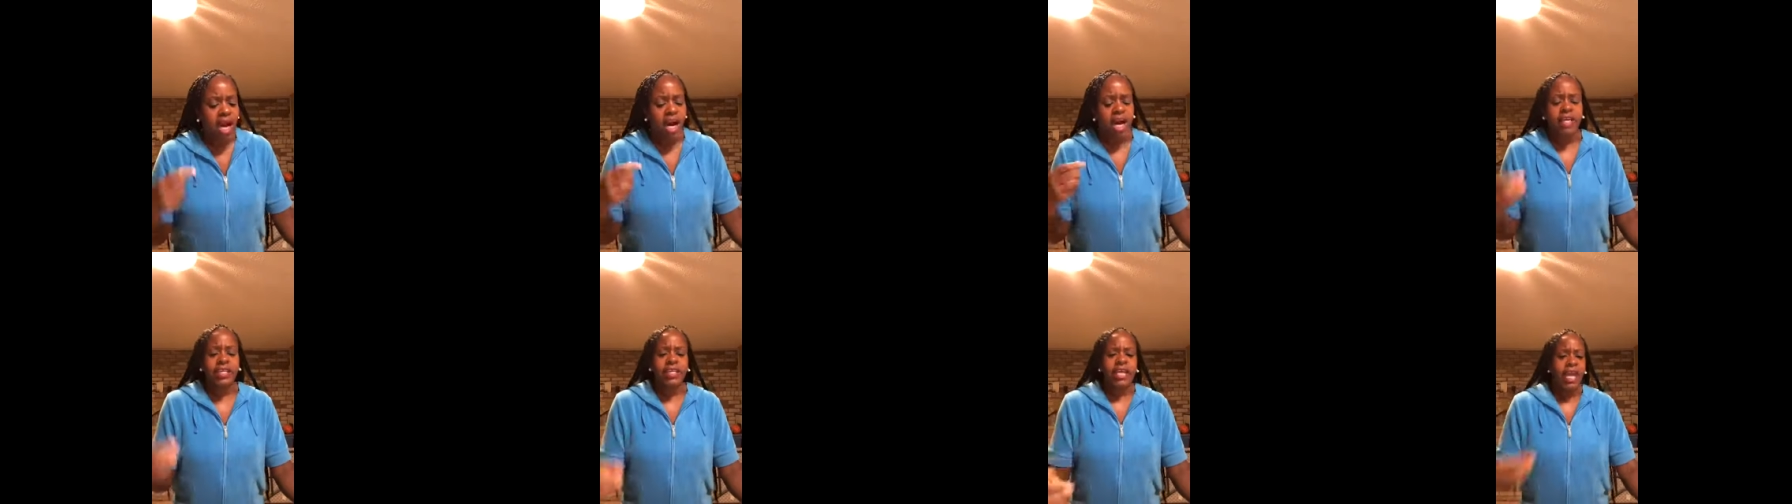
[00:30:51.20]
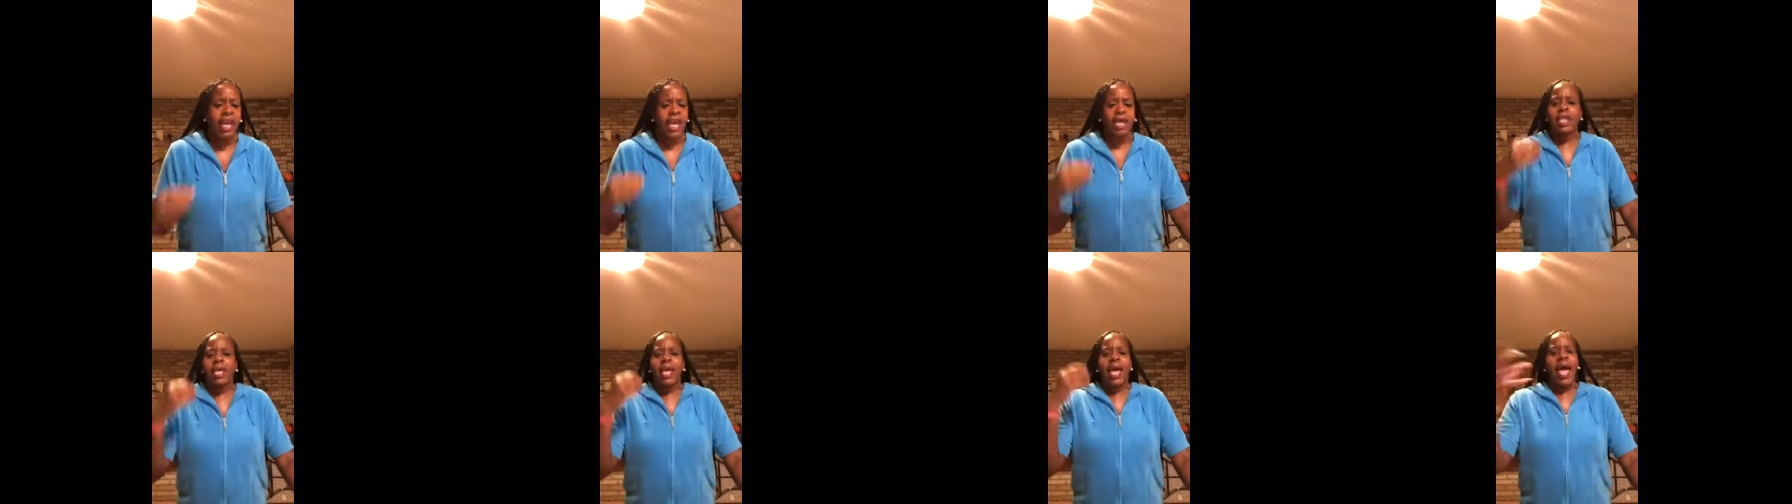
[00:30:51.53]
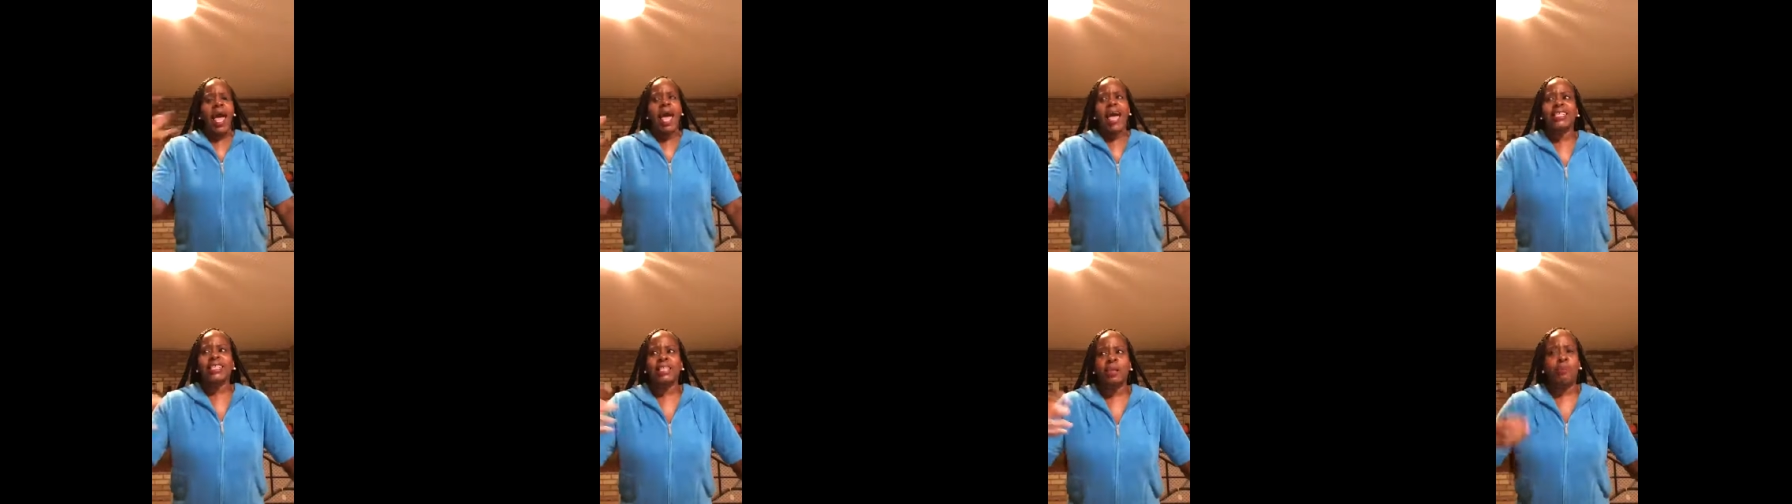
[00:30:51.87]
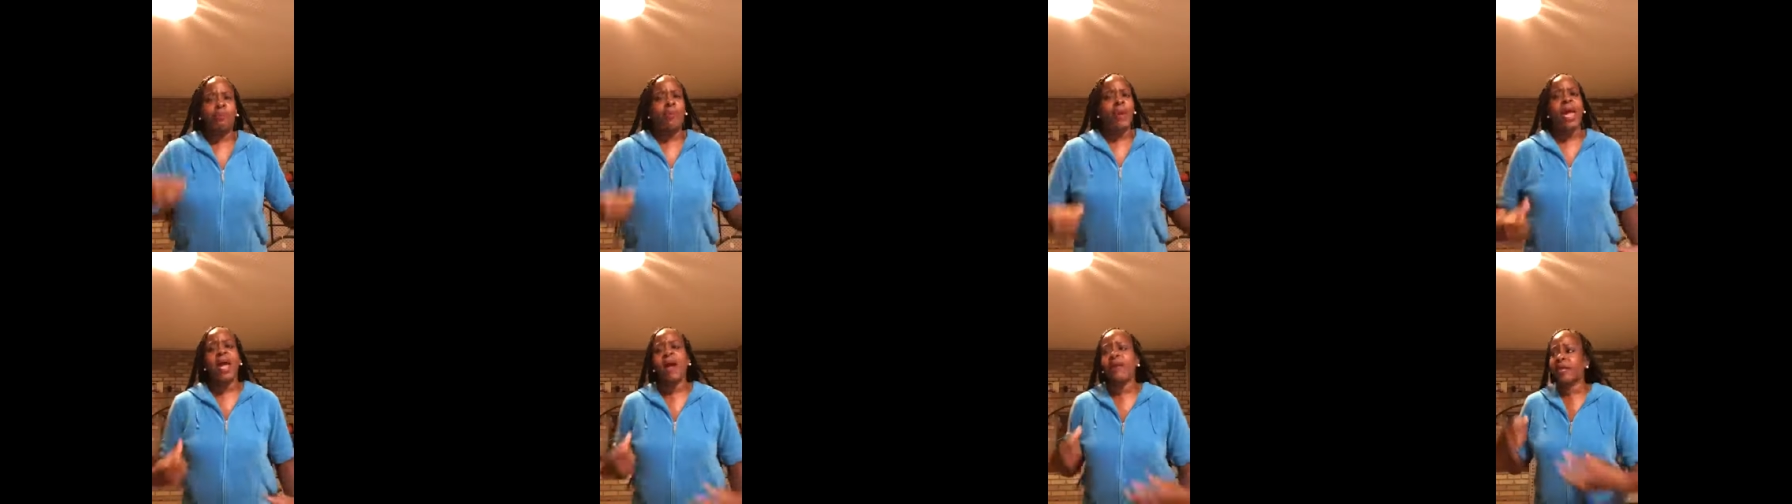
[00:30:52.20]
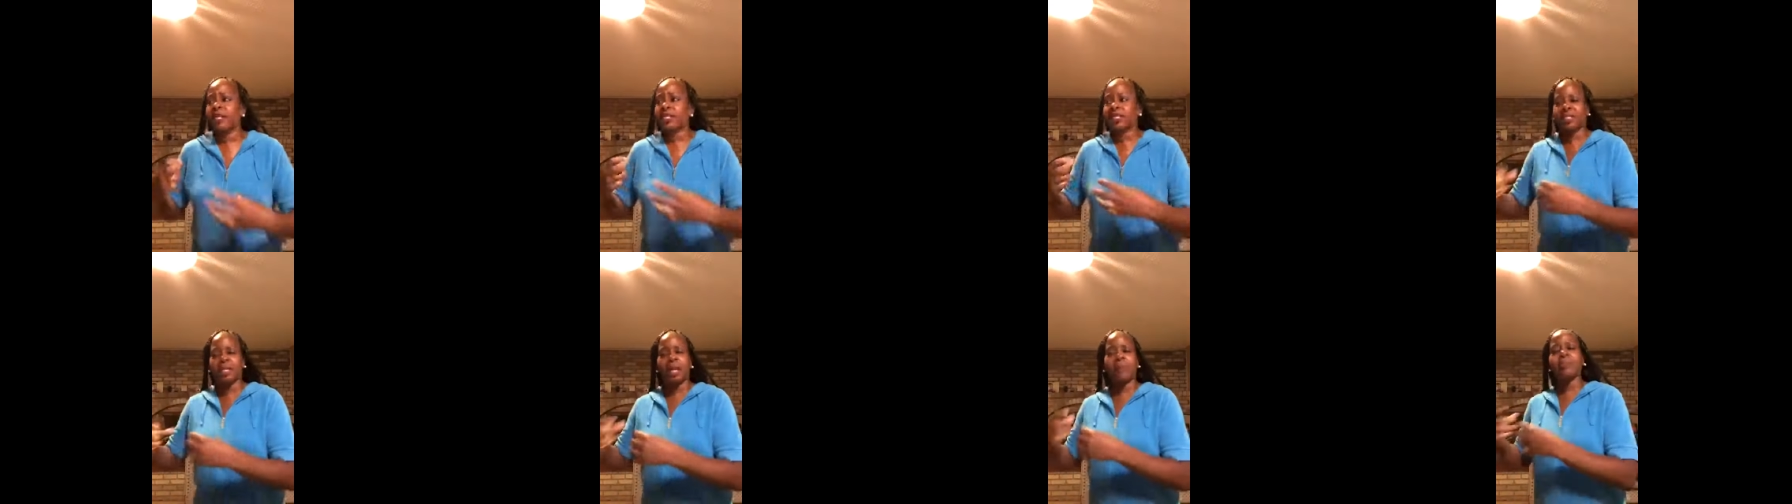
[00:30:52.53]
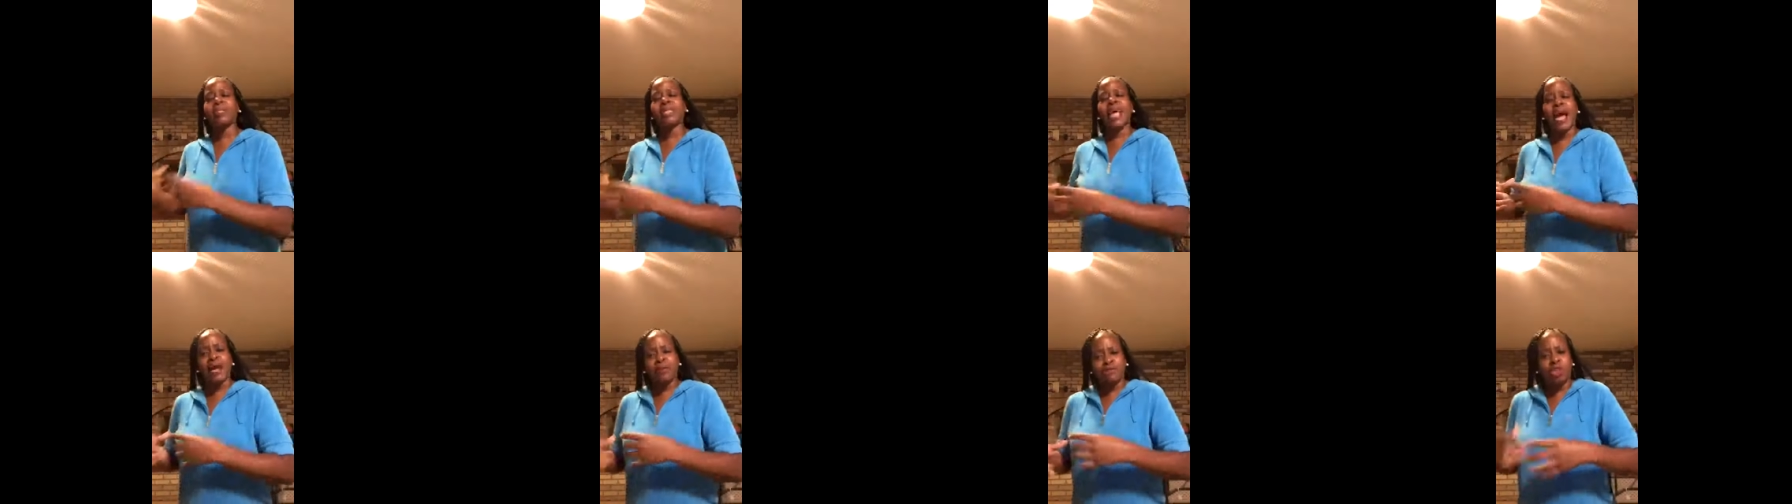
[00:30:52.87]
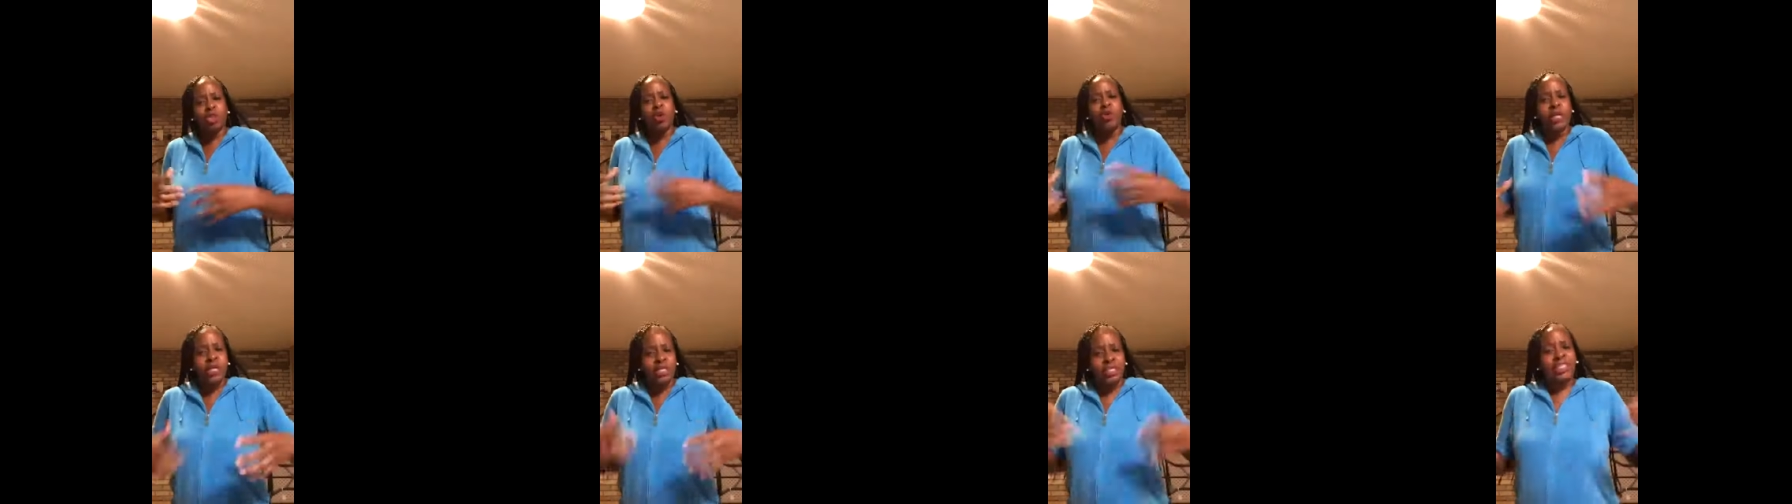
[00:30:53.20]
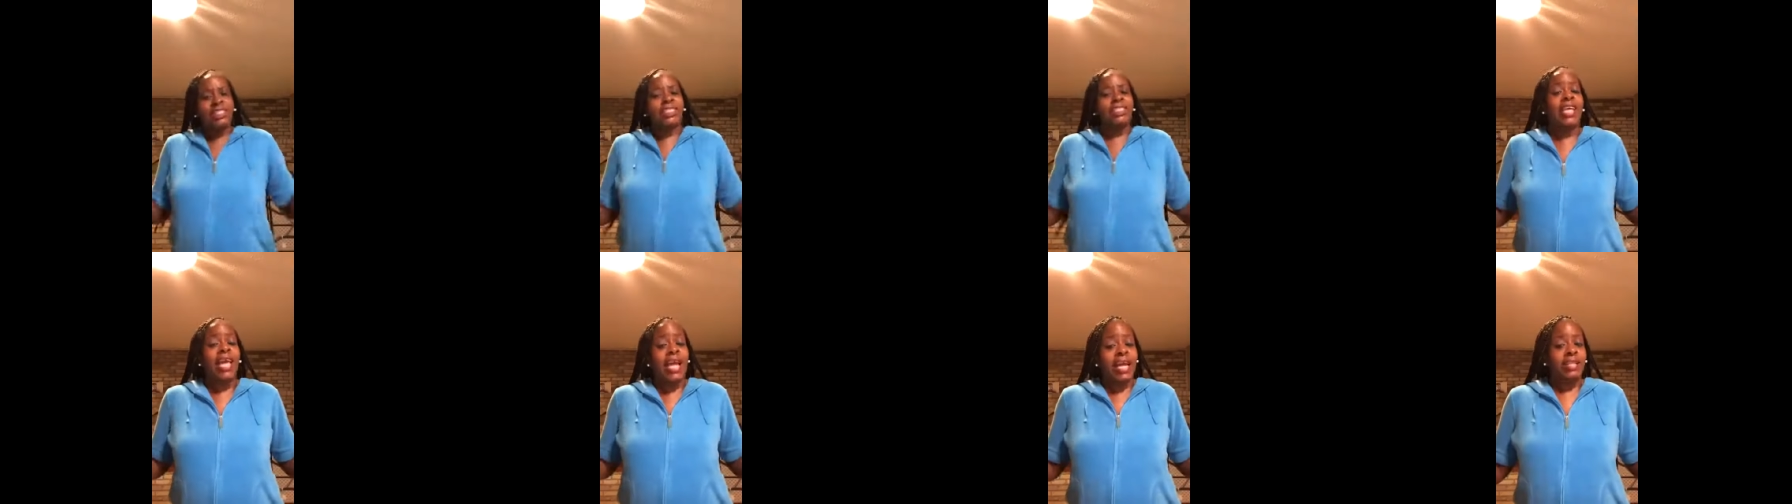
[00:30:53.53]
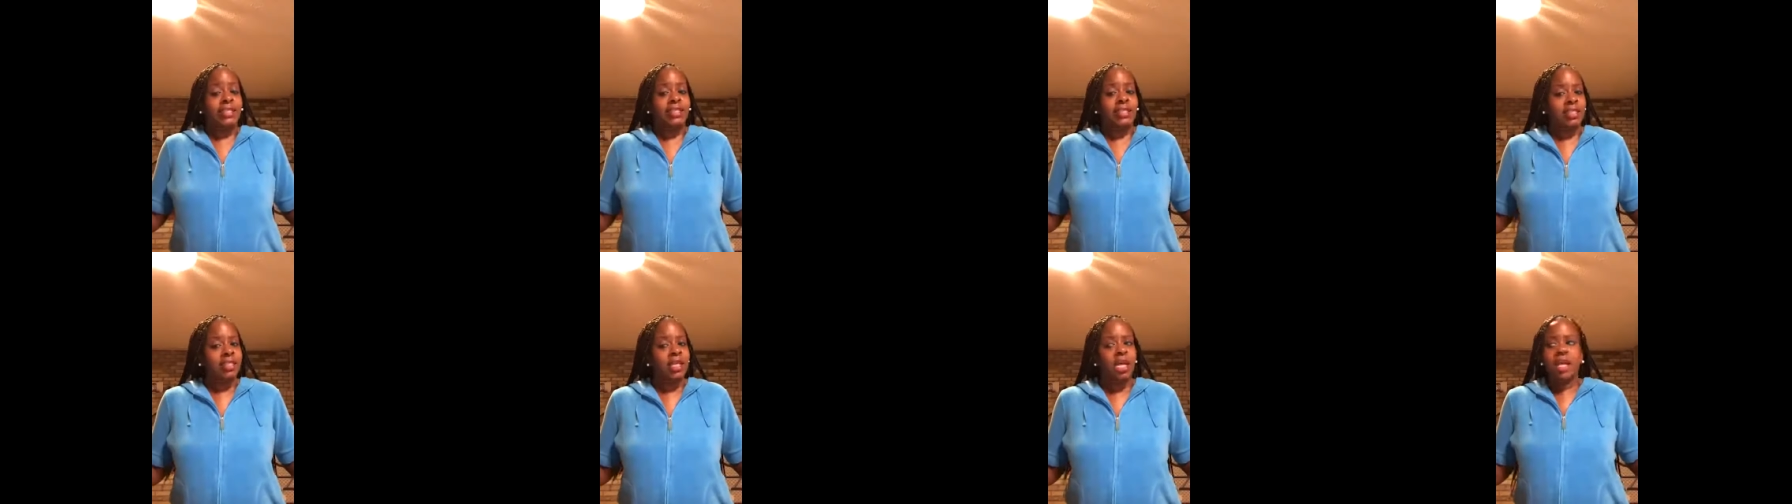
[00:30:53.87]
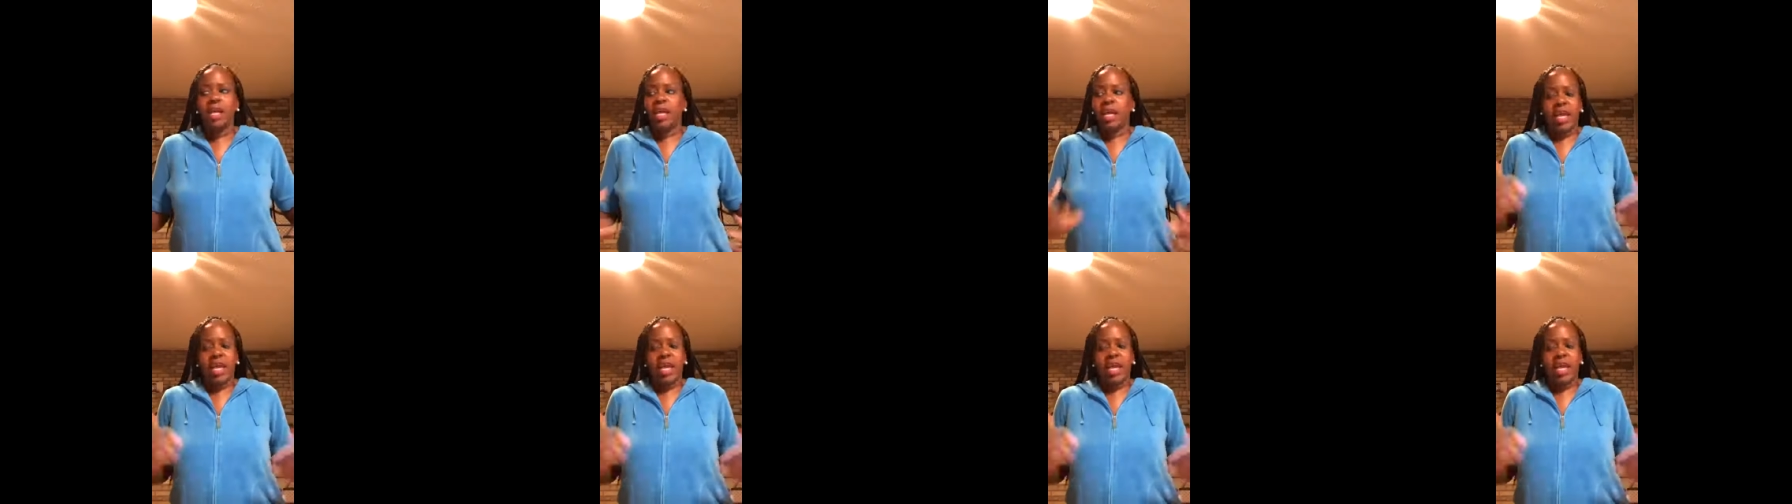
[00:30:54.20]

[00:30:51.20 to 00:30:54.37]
Again, as a parent, sometimes you can sense